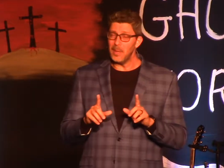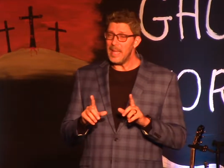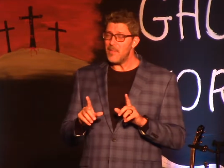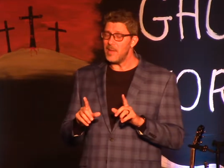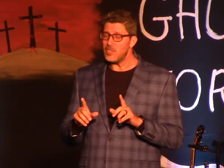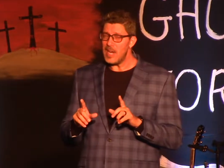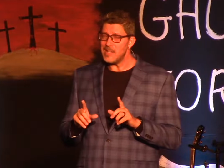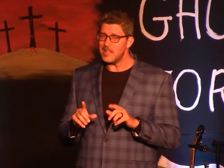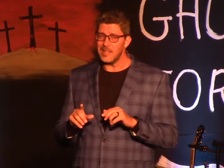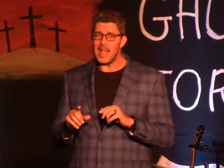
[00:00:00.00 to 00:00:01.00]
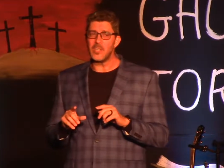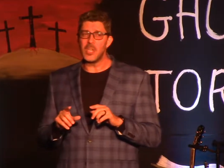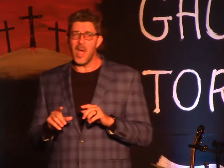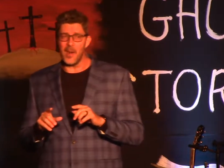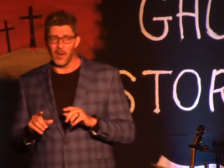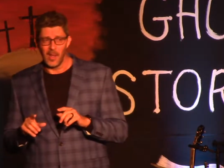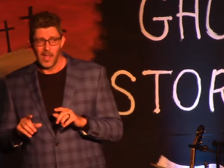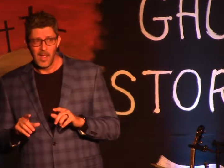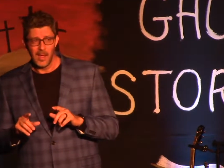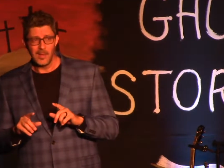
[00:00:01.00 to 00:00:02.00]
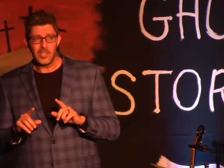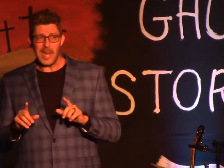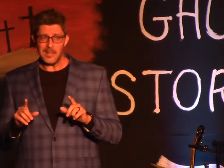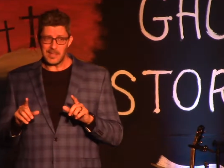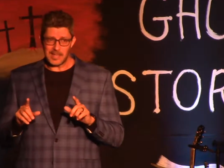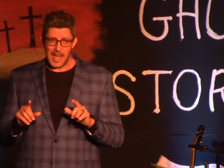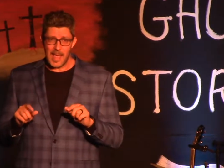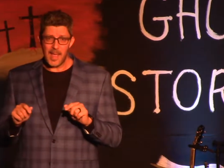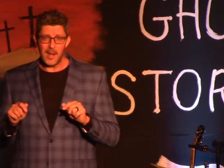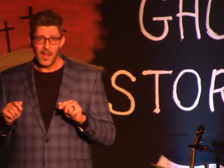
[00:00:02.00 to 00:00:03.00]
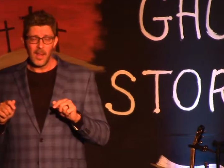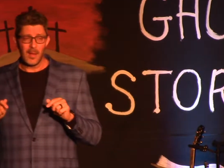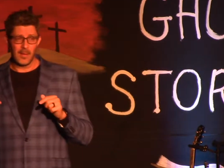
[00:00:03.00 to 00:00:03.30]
believe in Jesus and they shudder. Jesus said,